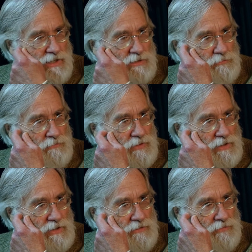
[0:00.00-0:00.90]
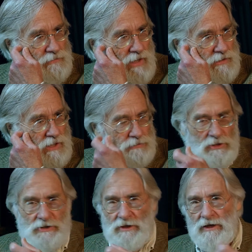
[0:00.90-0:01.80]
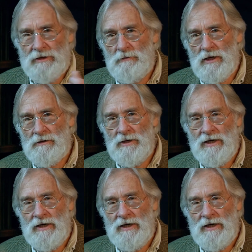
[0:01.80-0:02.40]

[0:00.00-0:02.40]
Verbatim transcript: And, uh, I, as much as I like math,